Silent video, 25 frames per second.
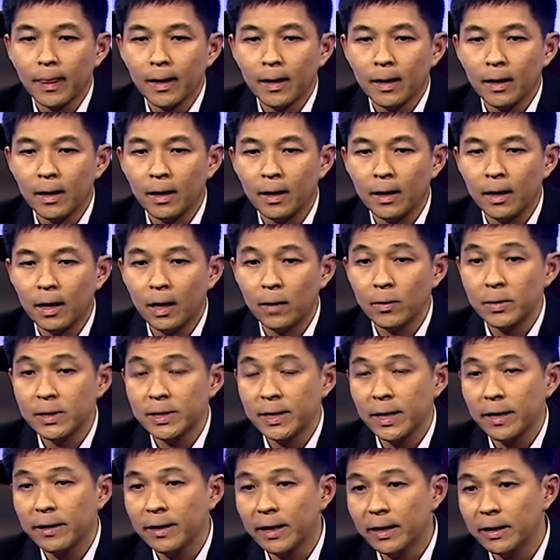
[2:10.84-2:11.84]
I would
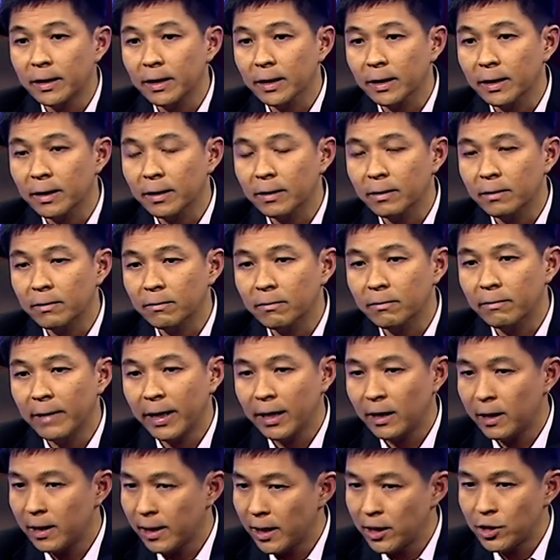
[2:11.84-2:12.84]
say that the
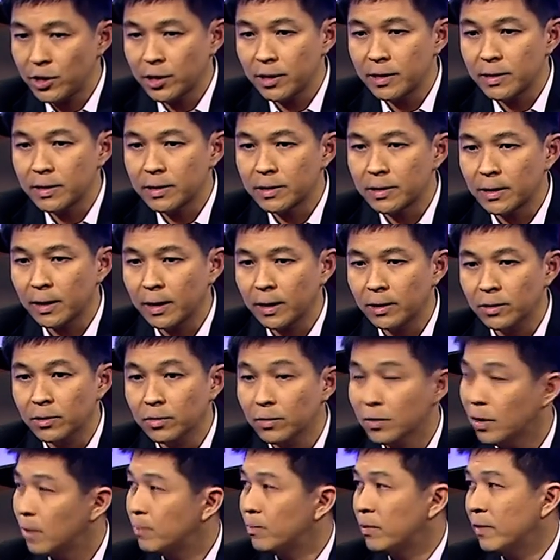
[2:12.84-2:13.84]
regulations do
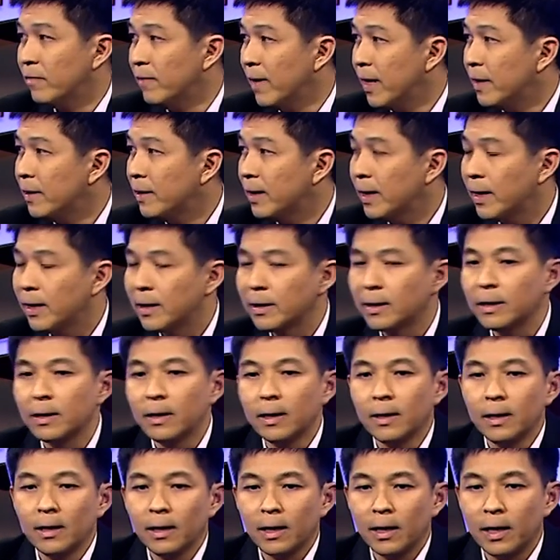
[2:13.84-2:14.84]
not prevent that.
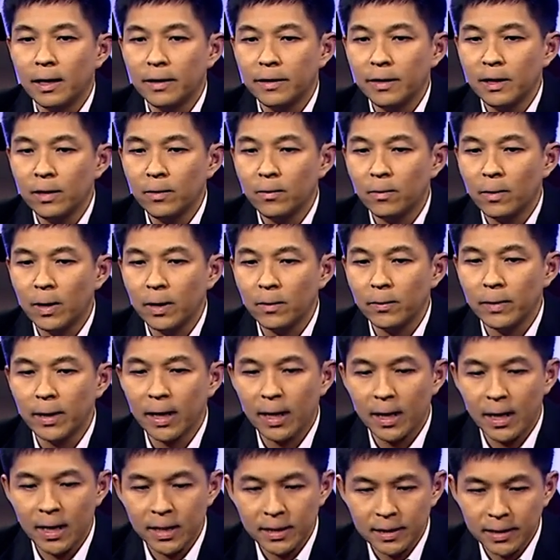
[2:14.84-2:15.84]
I think what we
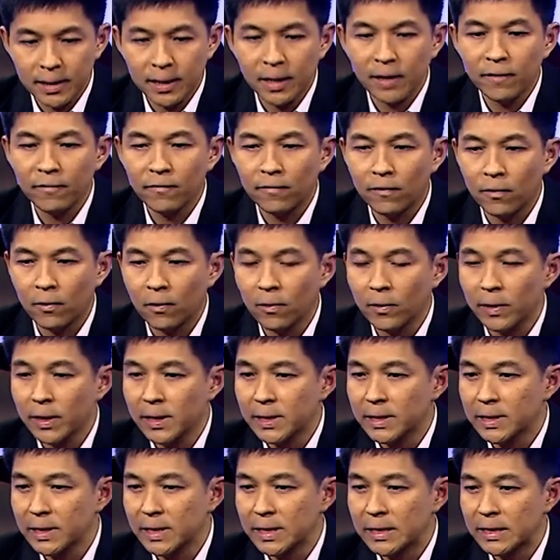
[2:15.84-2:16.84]
are asking for
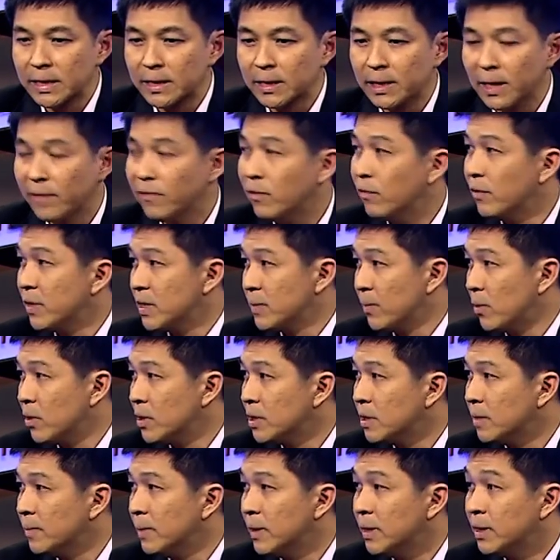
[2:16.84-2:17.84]
is a certain level of
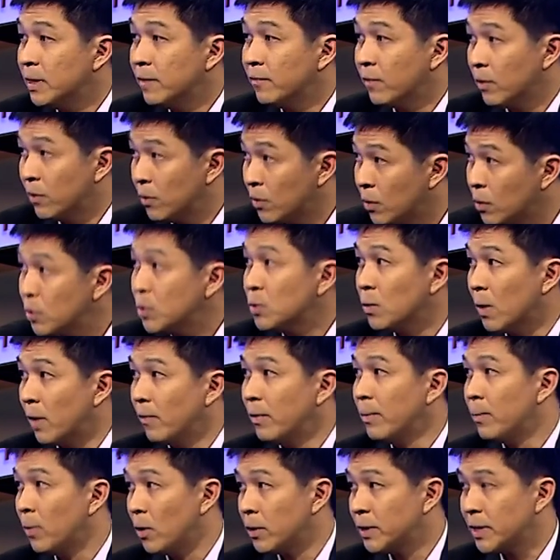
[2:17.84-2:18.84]
responsibility for those who are
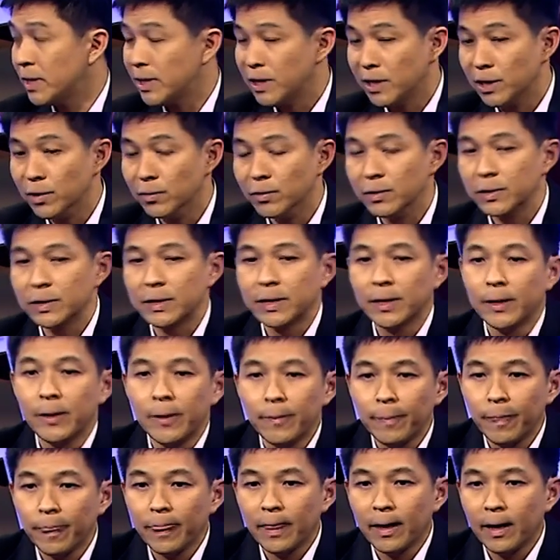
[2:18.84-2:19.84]
reporting news.
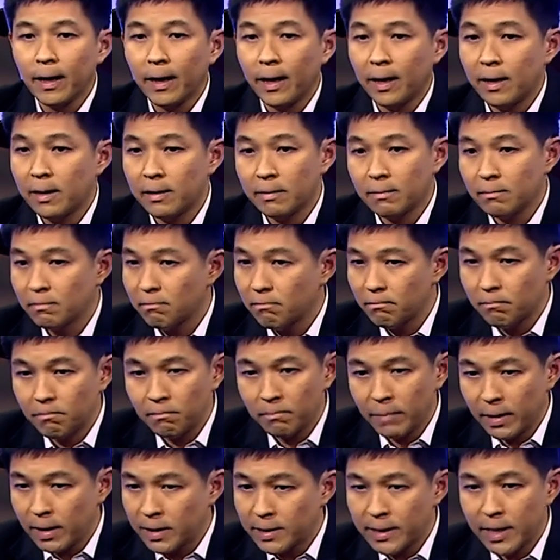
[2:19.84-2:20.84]
And
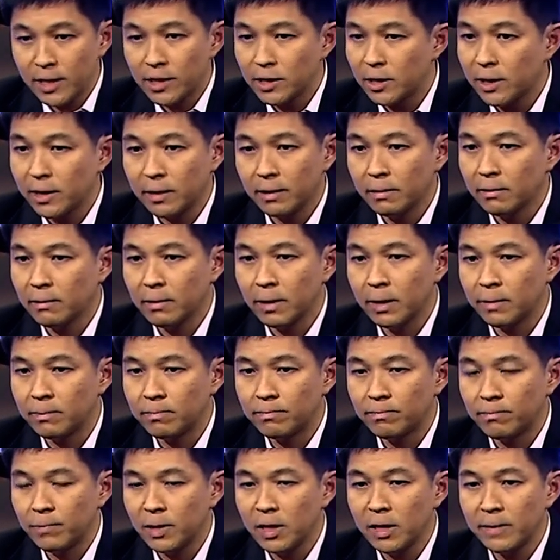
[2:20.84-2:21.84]
essentially, it
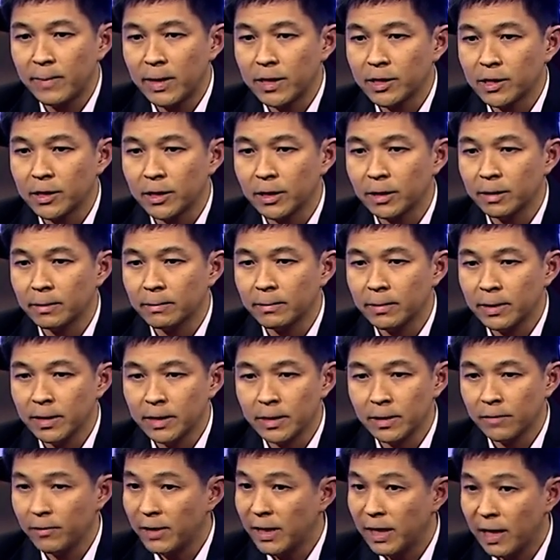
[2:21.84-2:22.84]
pretty much
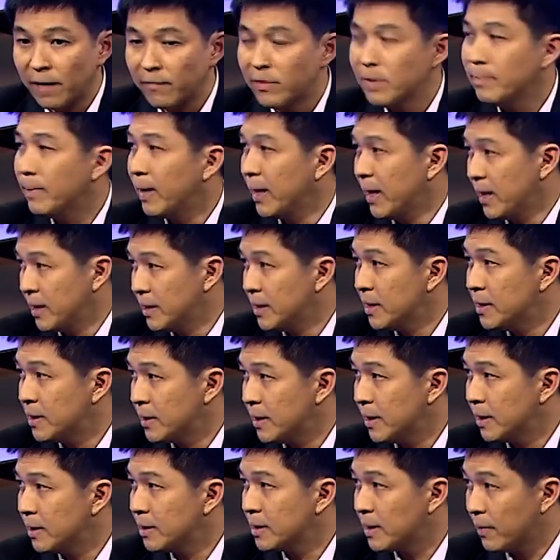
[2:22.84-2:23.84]
is already governed by
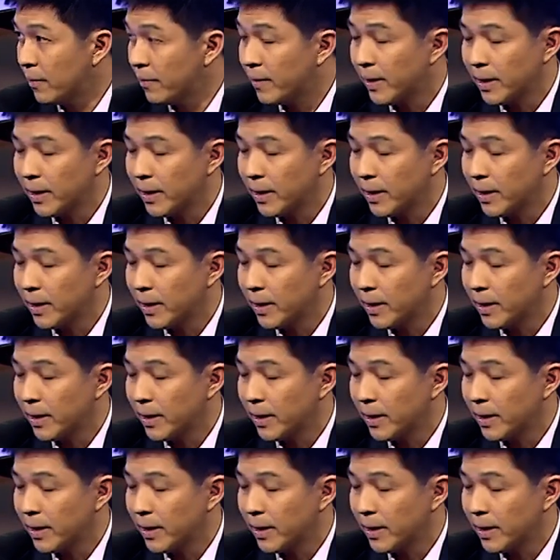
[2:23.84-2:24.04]
some of the